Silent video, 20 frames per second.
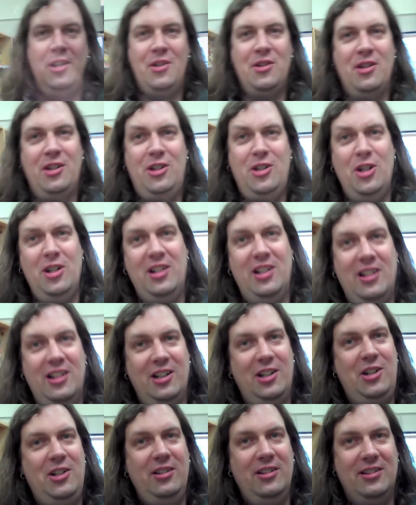So
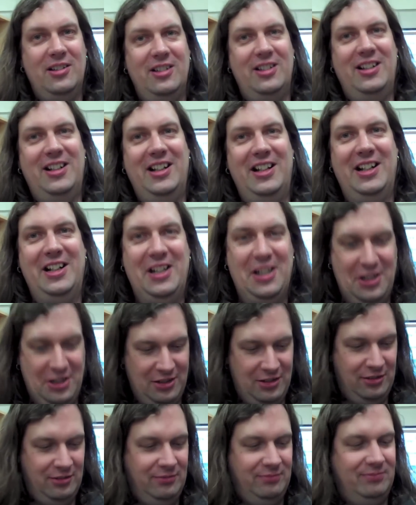we, we found some
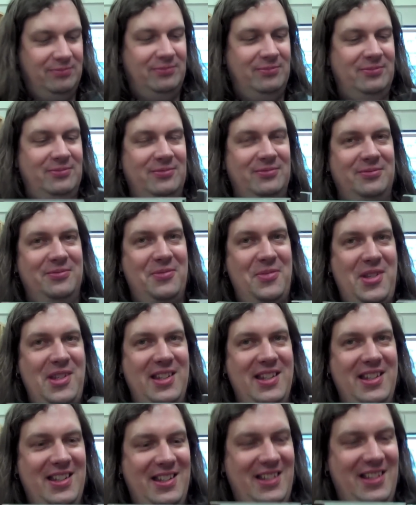gems here from
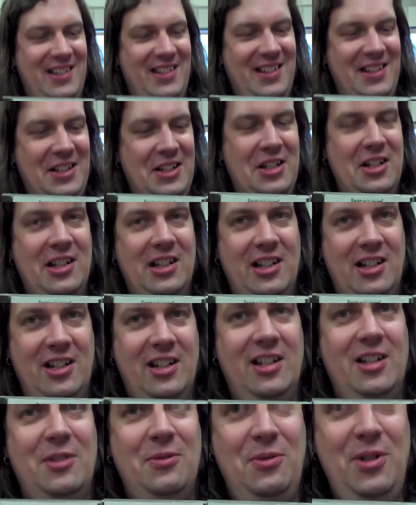our past.
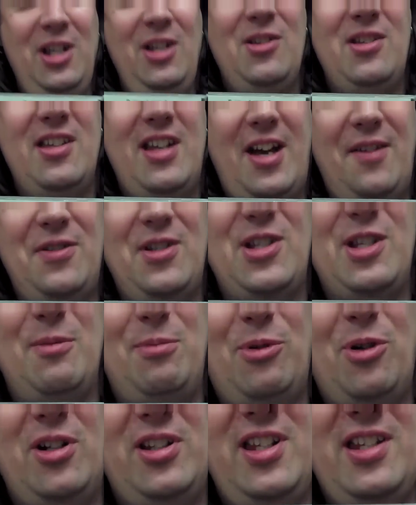We used to have to support